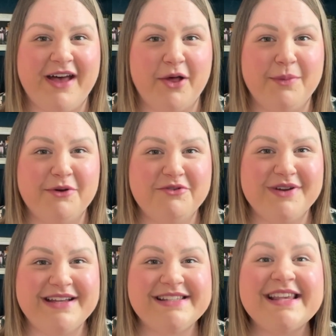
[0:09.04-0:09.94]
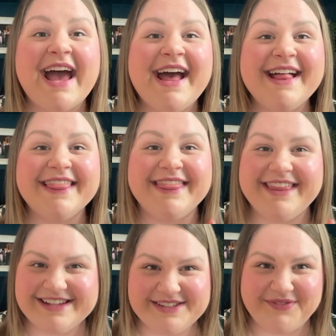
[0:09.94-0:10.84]
elbow grease,
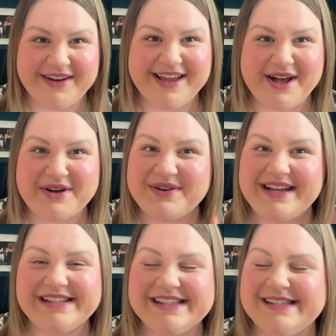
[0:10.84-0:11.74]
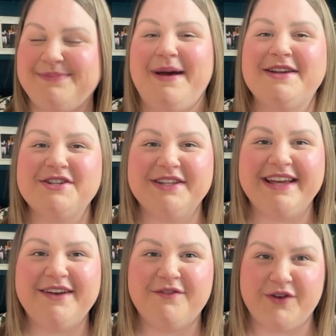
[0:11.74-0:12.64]
this video is
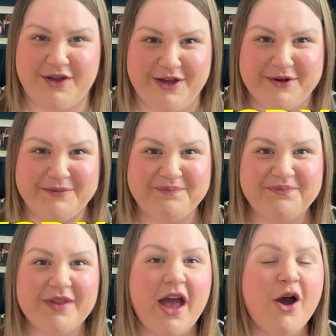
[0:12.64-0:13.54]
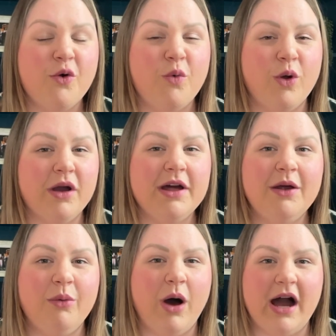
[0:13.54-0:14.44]
especially for you. We're
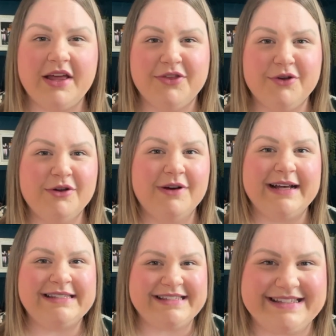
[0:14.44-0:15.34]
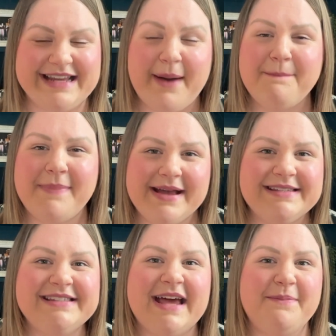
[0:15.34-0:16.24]
gonna walk through a
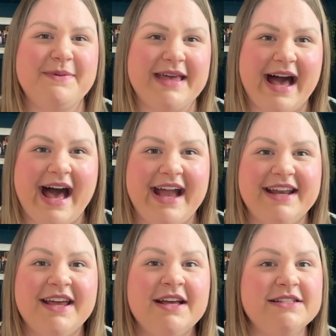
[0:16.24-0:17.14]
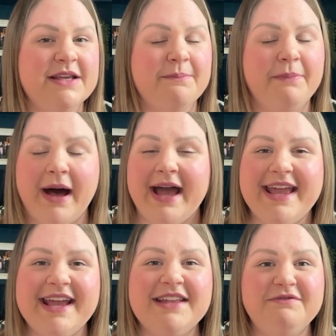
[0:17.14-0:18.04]
step-by-step guide to
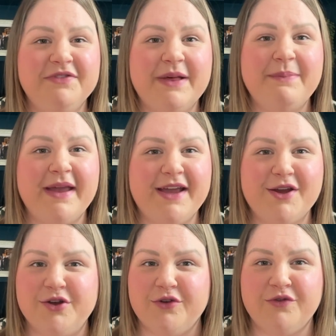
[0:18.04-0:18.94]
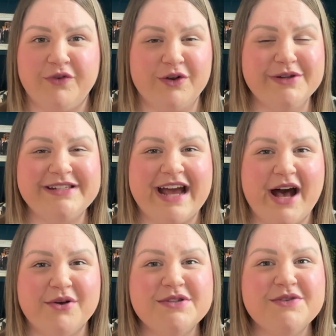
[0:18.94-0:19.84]
buying and flipping your first house